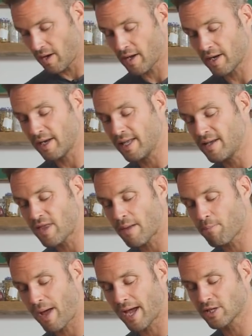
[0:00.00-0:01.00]
I'm going to leave
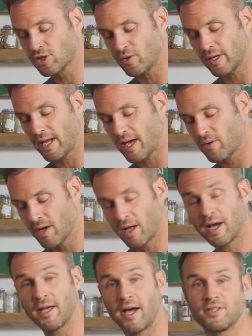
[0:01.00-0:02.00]
that Pak Choi now.
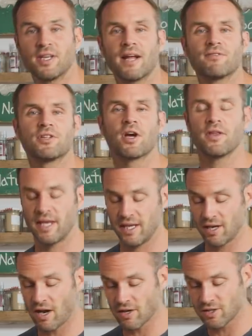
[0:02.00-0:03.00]
I did have to turn the
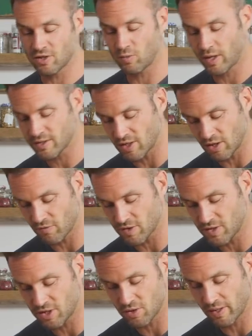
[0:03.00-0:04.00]
heat on because there wasn't enough
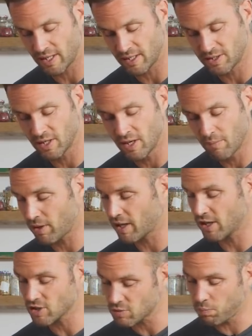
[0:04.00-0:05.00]
residual heat, but I'm
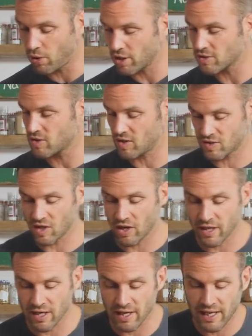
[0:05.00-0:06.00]
going to just put it to the
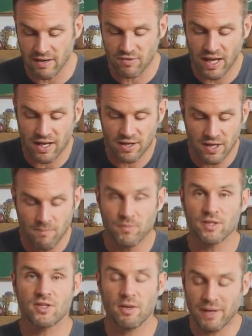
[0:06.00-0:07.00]
side and leave that.
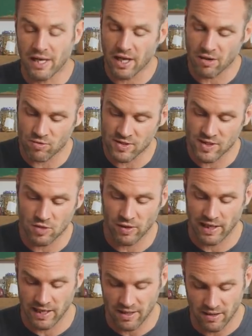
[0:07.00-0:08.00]
There's going to be a lot of
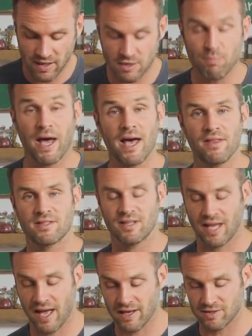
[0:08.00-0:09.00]
residual heat in this pan. This is
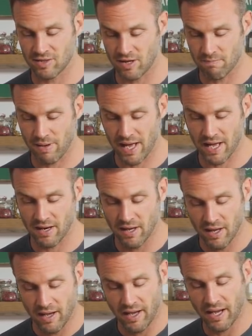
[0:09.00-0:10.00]
a cast iron pan,
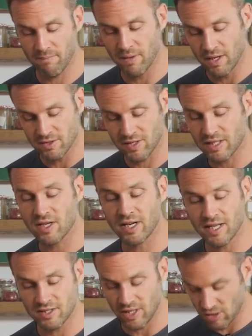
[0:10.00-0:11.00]
so that's going
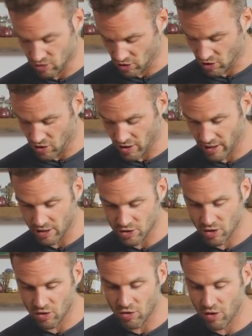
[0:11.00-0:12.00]
to continue to cook. I'm going to
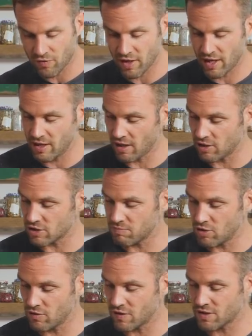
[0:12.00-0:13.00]
turn it off the heat and just
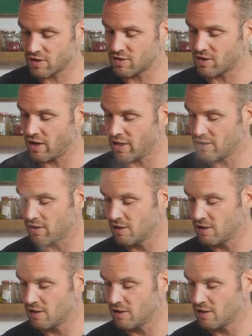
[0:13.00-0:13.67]
move it to the side.